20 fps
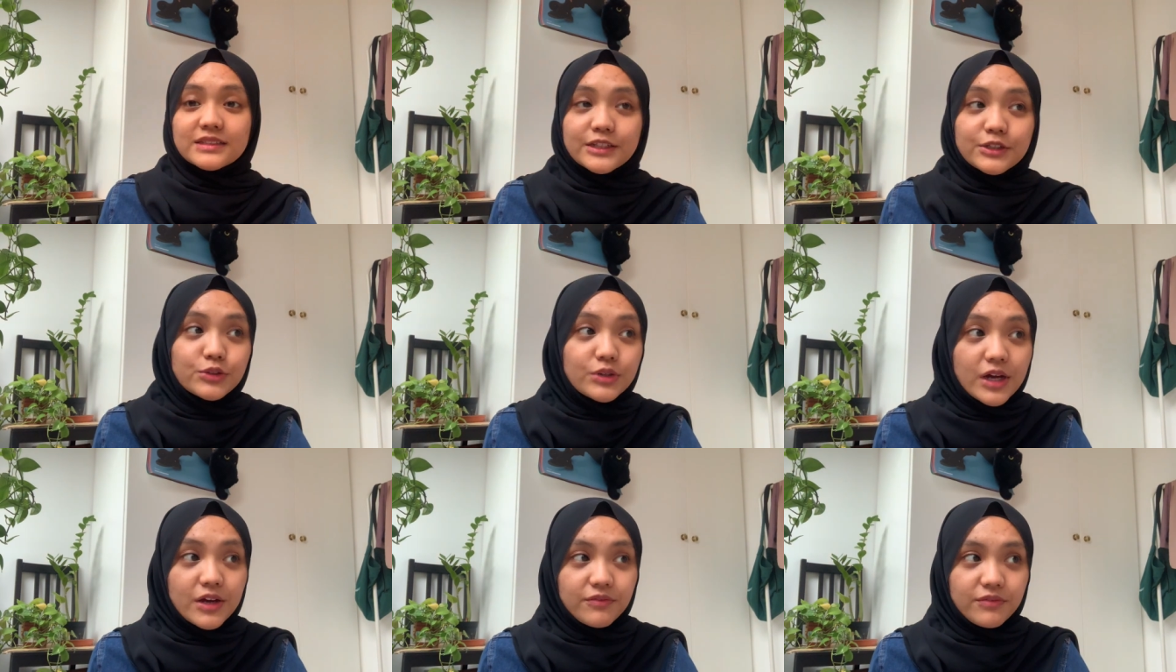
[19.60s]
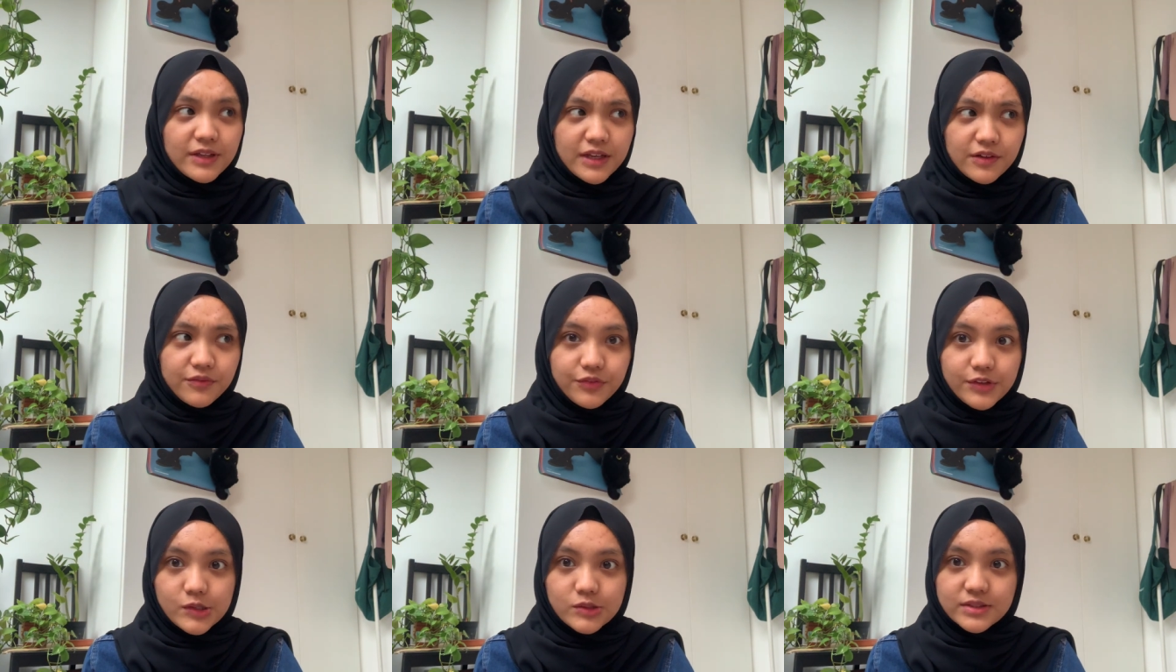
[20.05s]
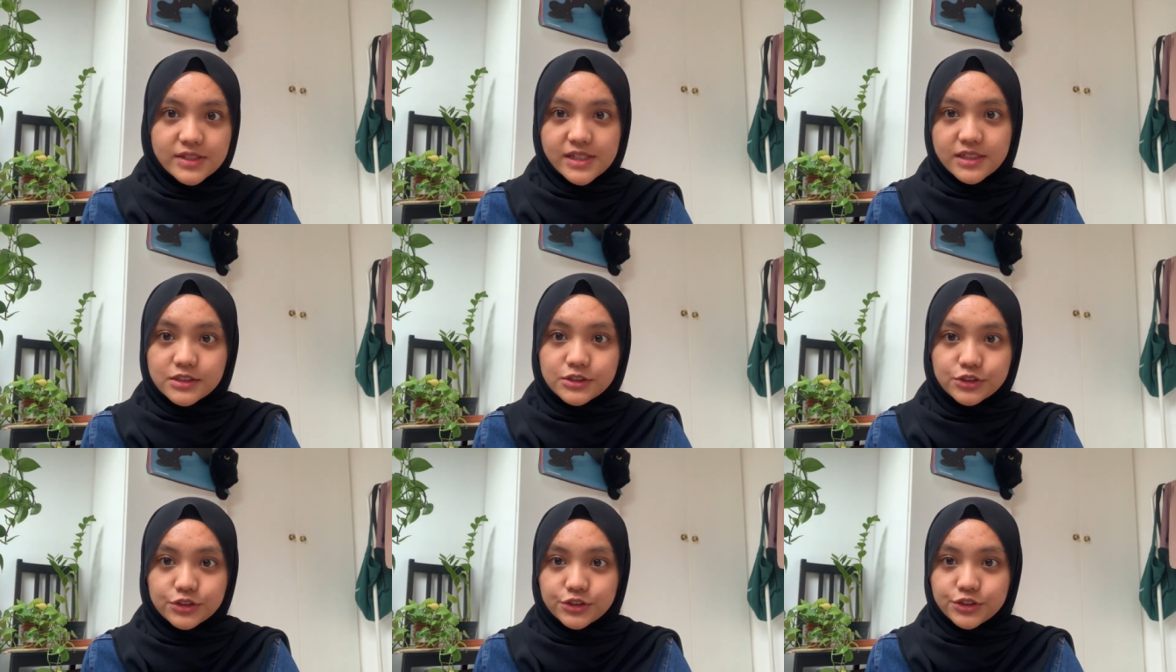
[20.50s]
i do have like a few
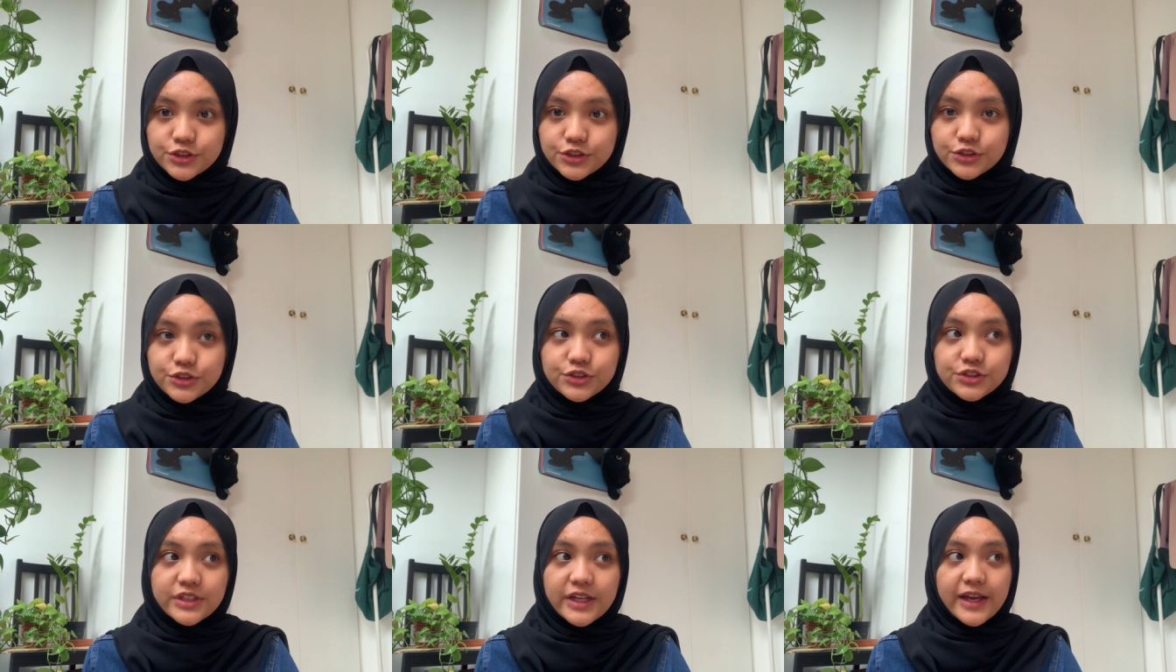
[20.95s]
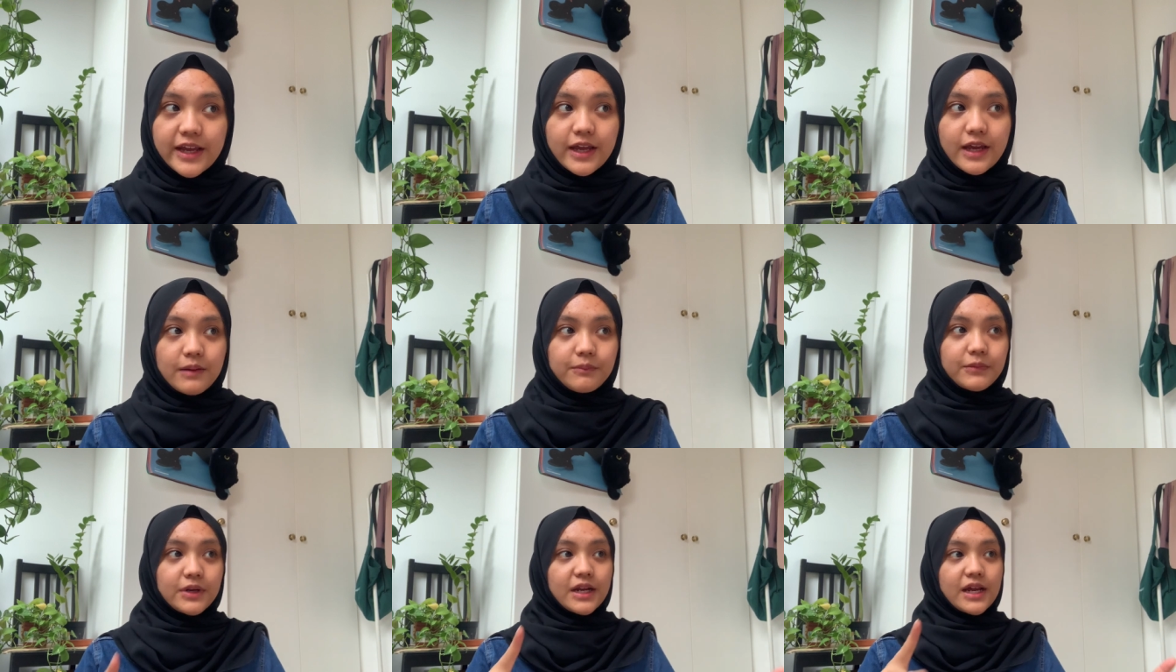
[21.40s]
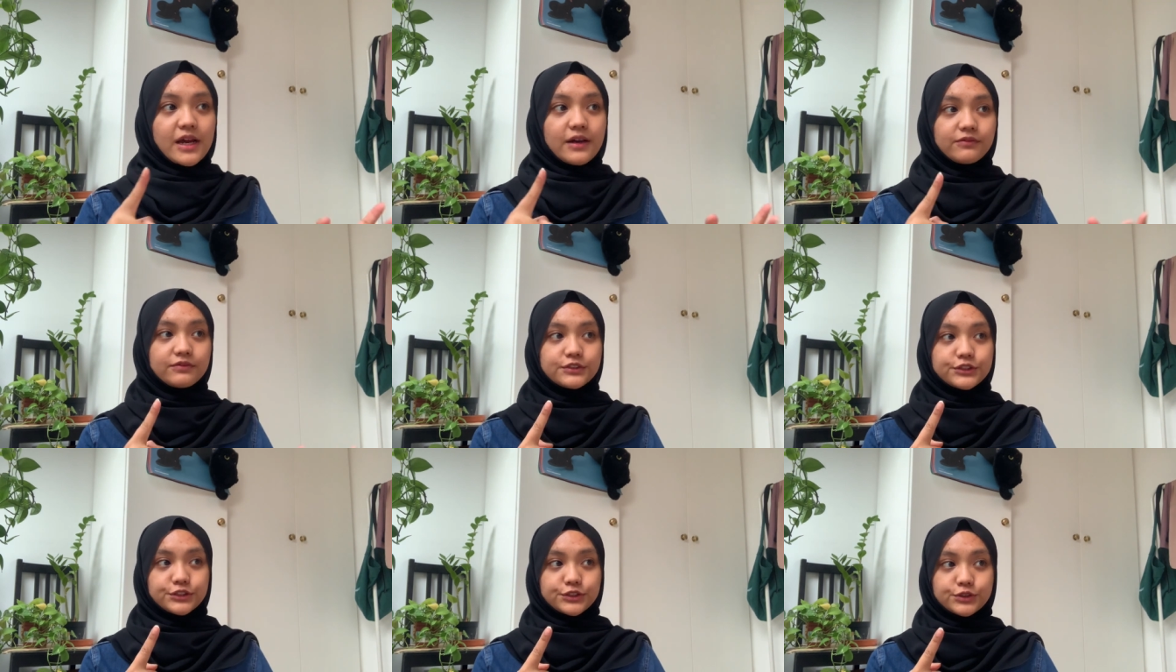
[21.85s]
things to do today i'm gonna
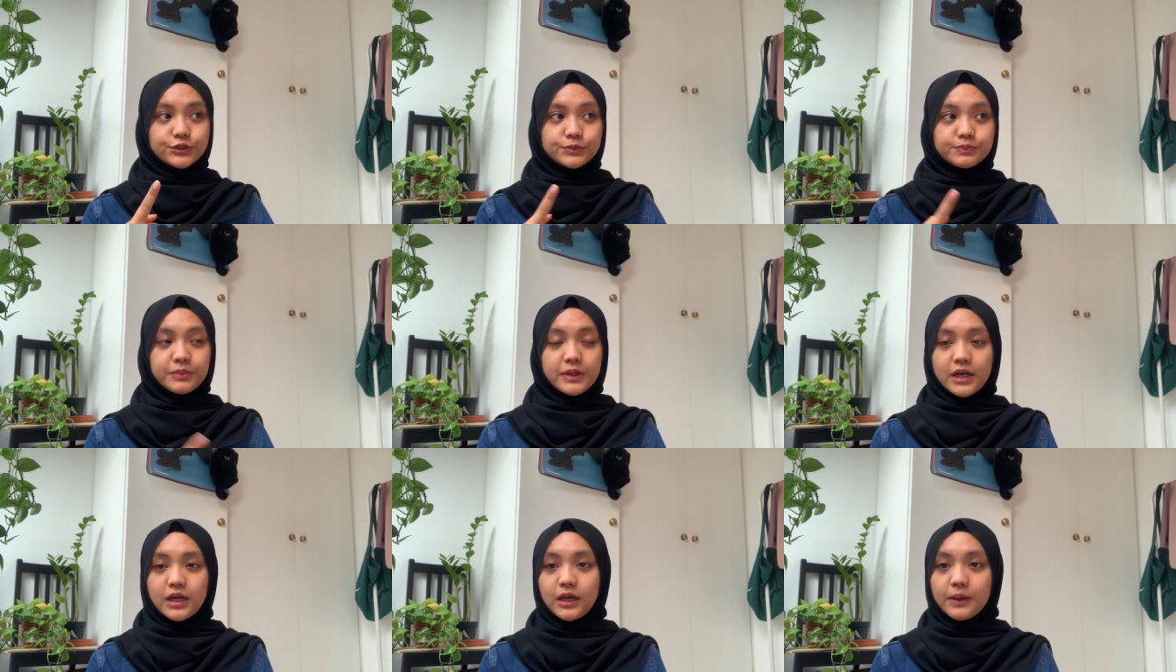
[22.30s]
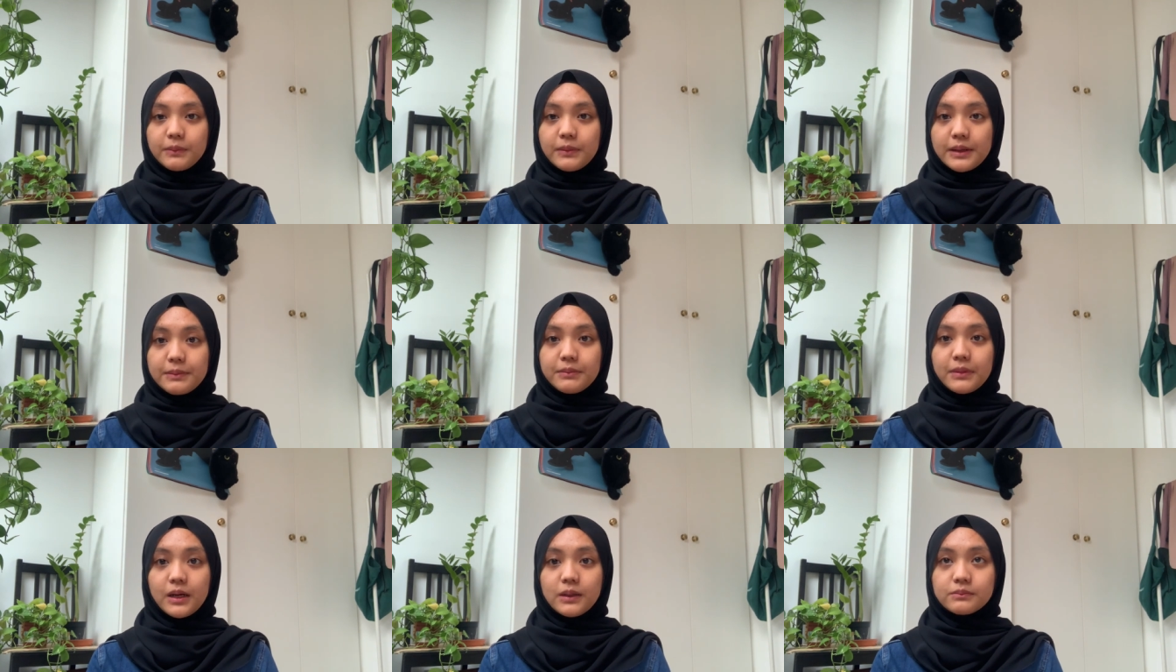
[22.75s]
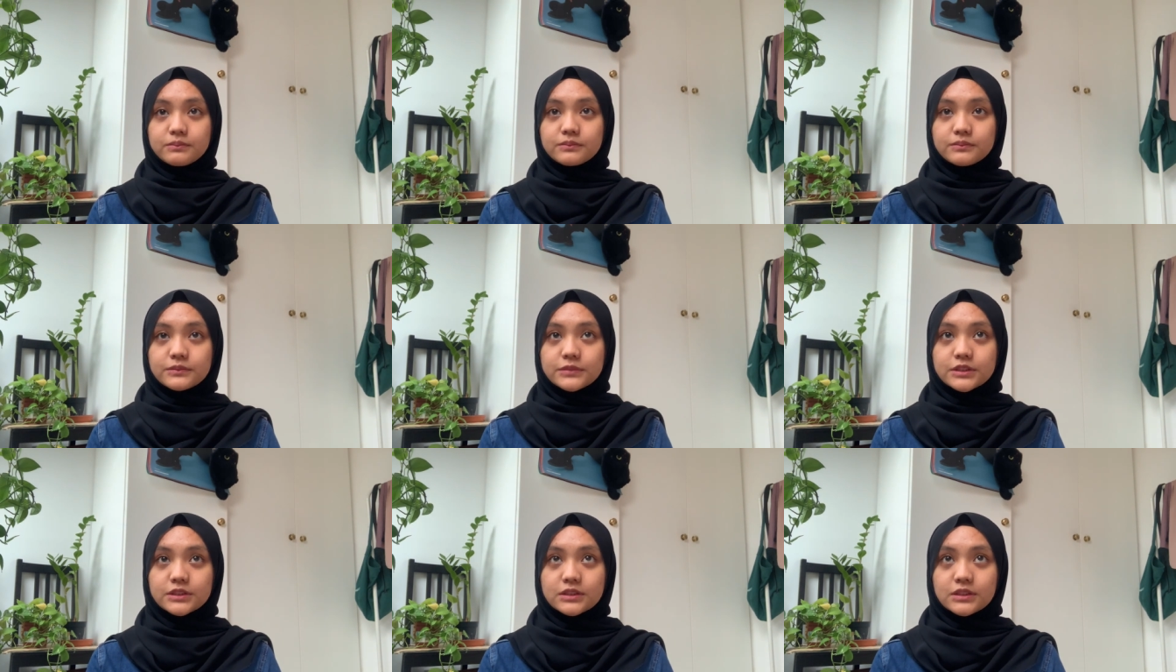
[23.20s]
have to pick up my
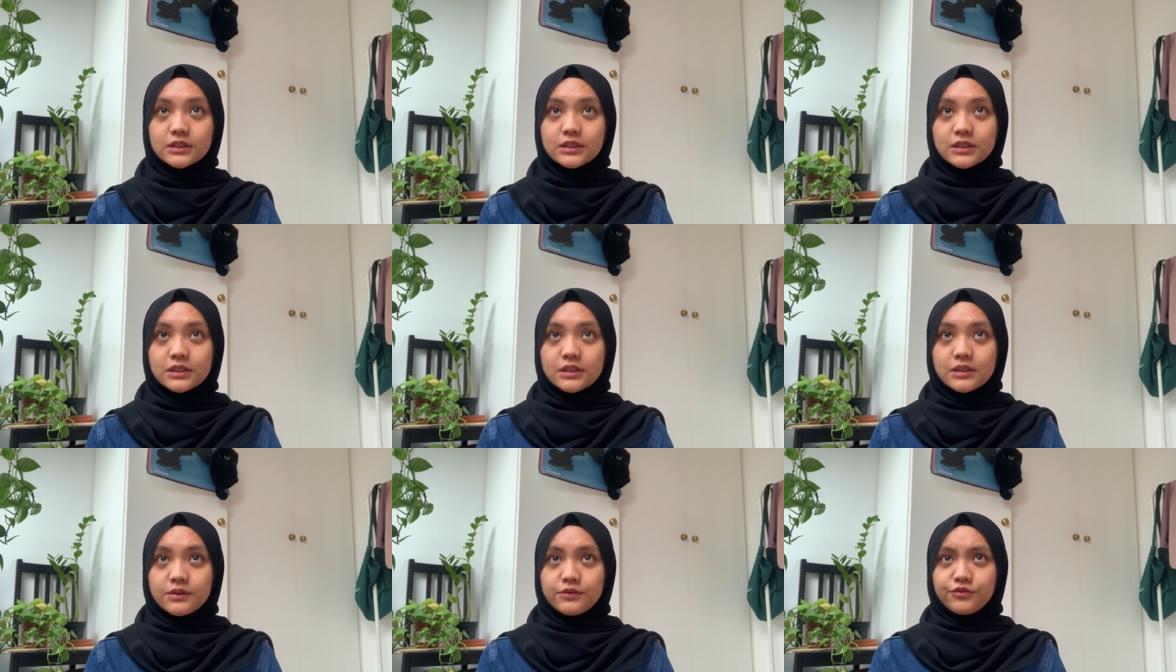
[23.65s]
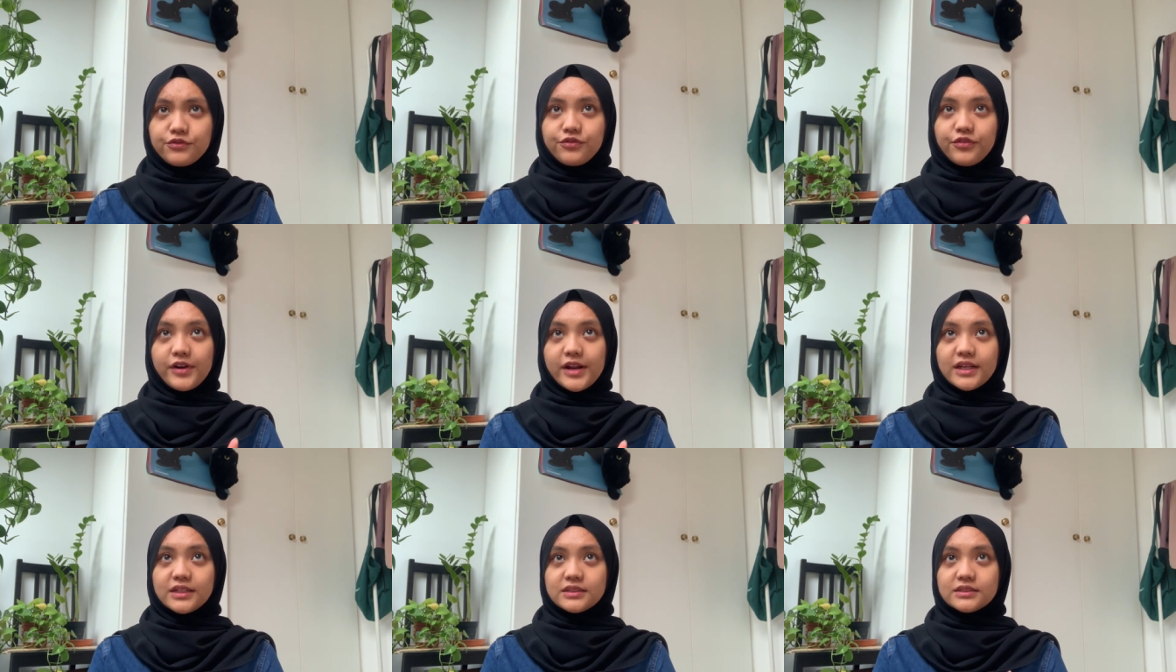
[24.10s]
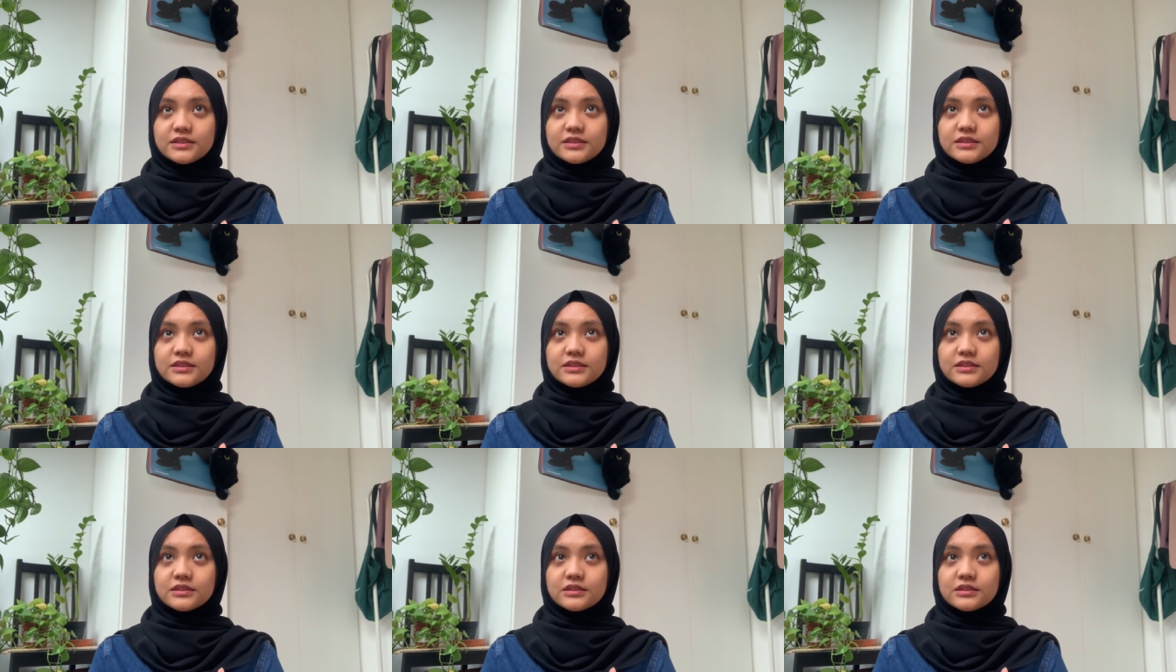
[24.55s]
mom's friends